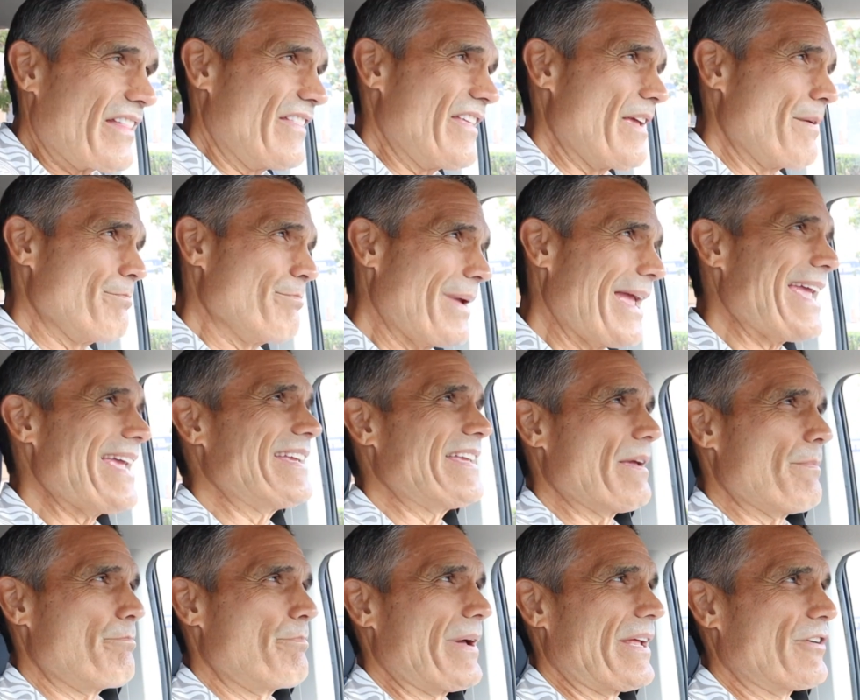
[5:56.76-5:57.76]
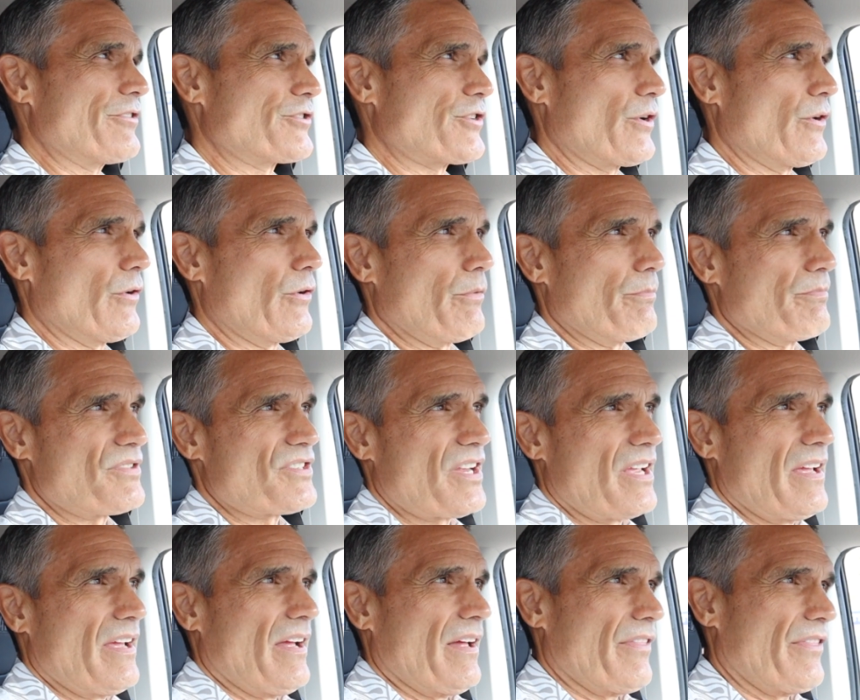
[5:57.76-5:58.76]
They may get better terms.
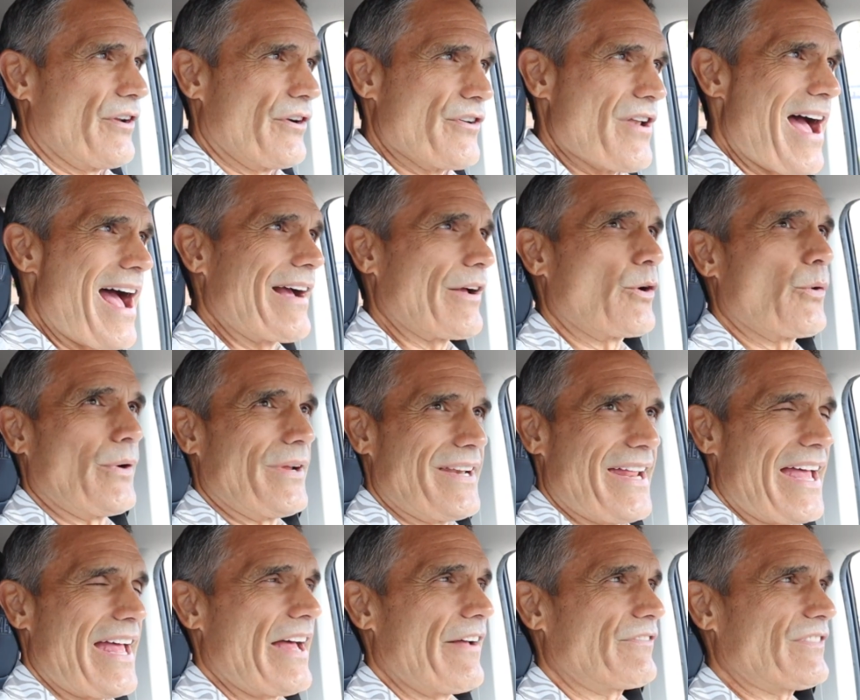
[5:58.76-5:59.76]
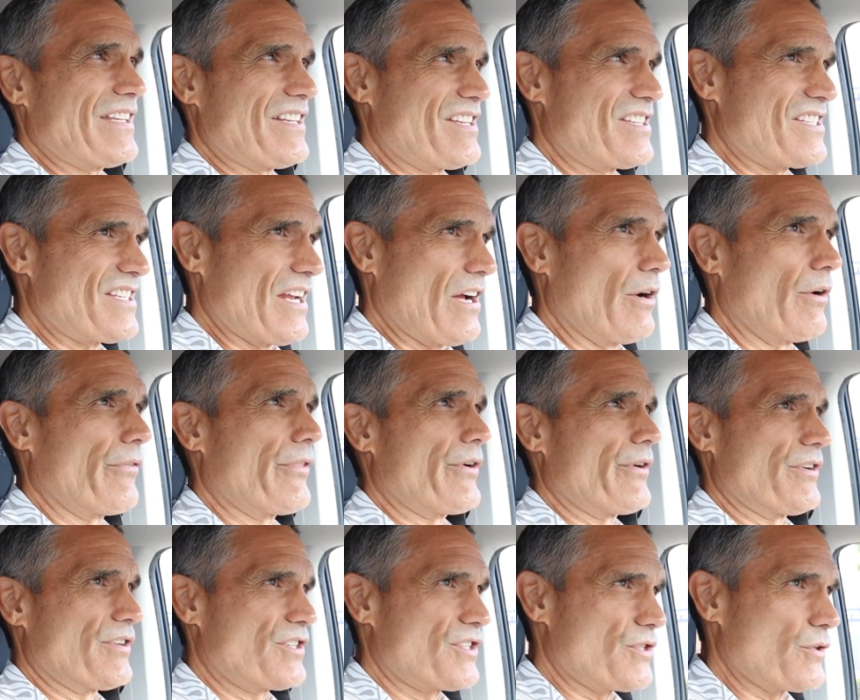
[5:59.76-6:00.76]
They're not going to have to sell
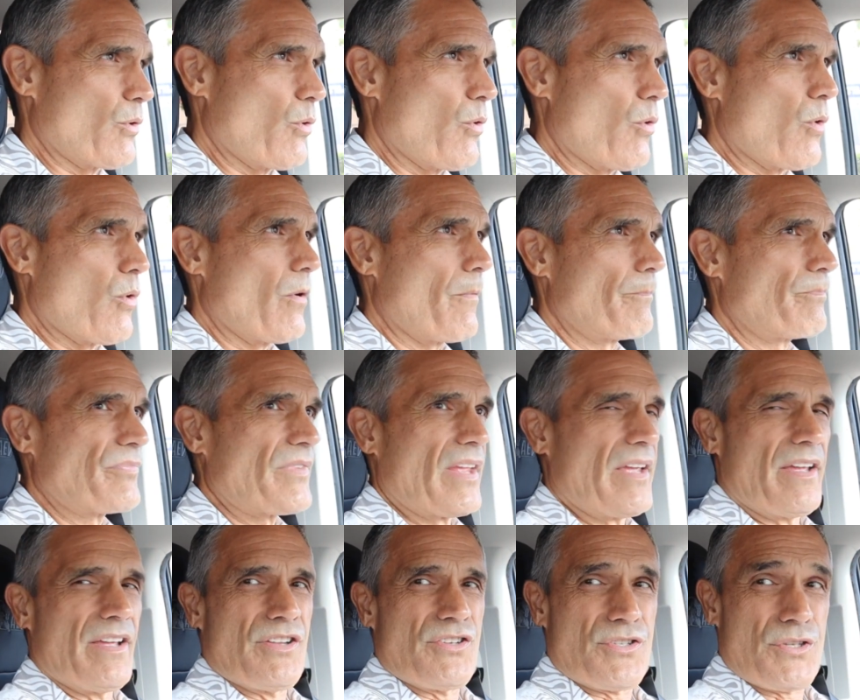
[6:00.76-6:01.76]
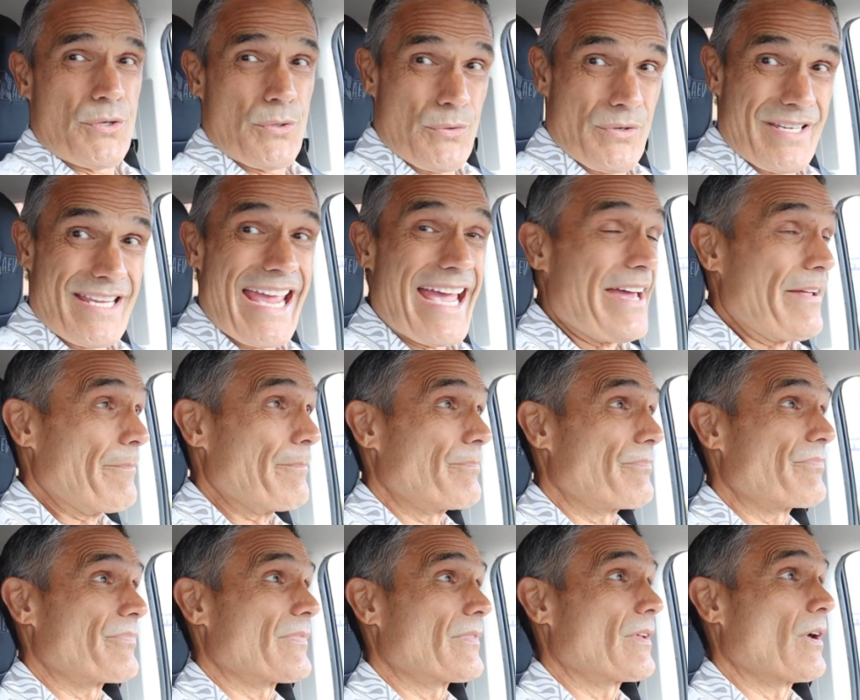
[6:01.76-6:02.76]
their soul to get
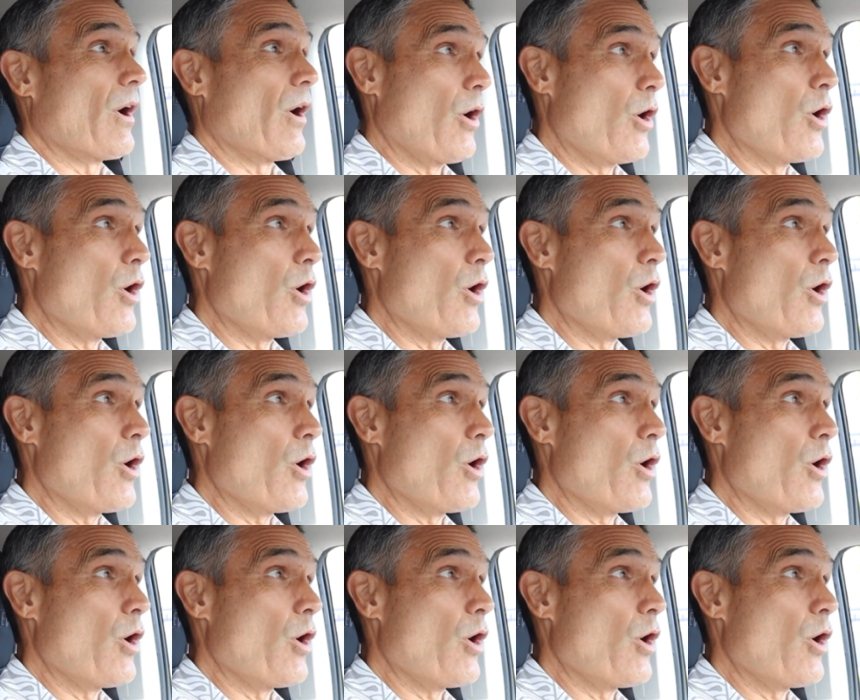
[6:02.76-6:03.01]
a